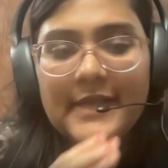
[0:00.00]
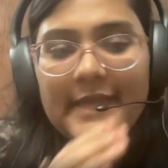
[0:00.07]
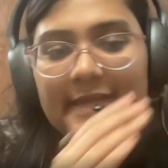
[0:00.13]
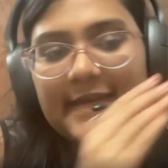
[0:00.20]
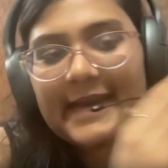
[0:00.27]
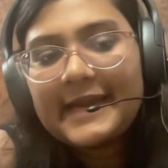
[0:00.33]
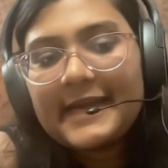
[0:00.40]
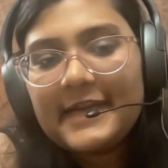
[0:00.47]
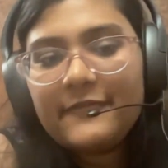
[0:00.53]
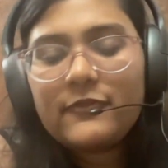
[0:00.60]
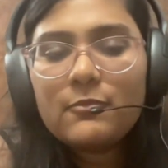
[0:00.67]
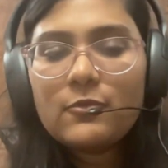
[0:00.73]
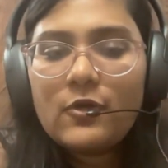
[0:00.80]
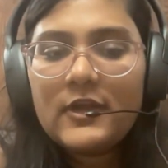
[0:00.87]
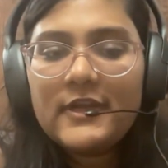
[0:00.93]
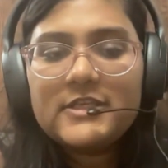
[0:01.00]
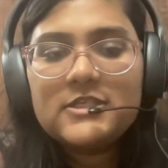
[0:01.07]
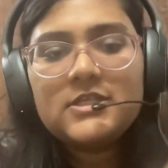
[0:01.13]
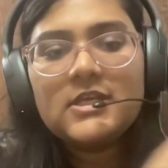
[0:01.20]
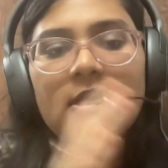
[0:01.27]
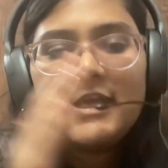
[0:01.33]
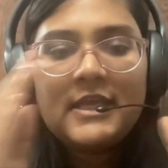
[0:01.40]
Like directly from
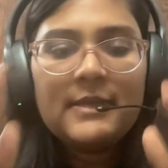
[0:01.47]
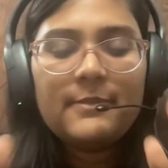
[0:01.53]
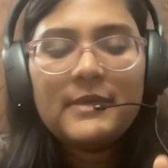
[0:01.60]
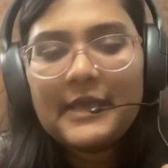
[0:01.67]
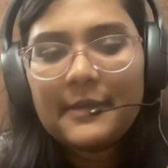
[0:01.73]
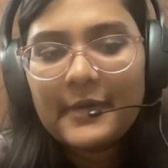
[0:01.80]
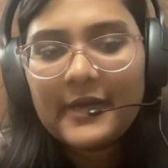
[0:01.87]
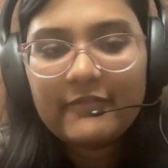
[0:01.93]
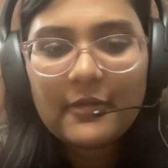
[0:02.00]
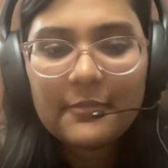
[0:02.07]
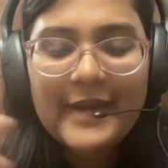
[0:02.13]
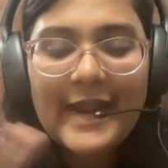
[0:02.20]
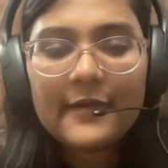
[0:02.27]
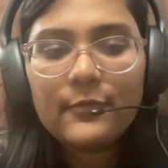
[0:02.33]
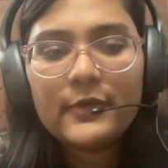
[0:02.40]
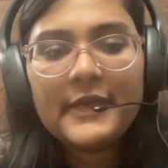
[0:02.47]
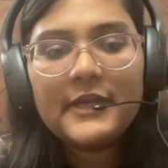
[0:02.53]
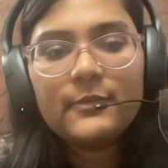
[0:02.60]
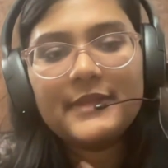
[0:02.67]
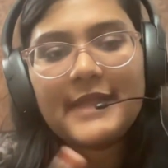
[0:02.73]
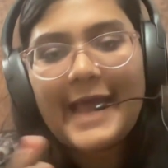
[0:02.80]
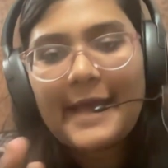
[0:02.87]
college, he became a developer
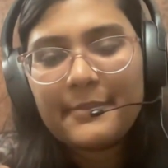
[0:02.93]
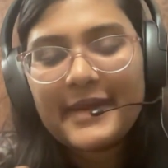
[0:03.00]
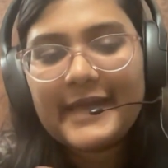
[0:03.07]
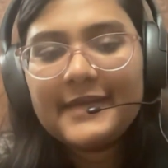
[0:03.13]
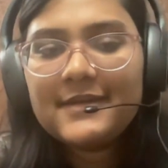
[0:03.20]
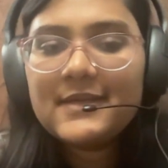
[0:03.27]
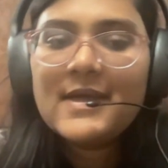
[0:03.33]
advocate with Appwrite.